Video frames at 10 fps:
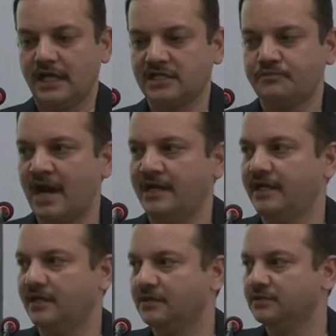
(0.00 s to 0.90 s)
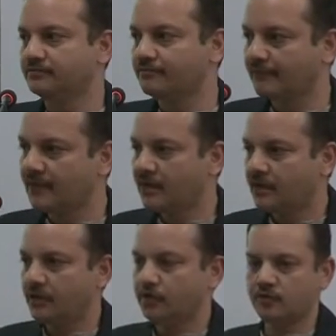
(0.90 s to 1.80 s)
expanding,
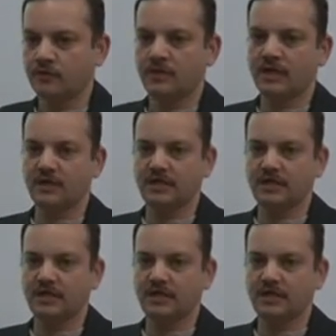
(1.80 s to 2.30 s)
you know,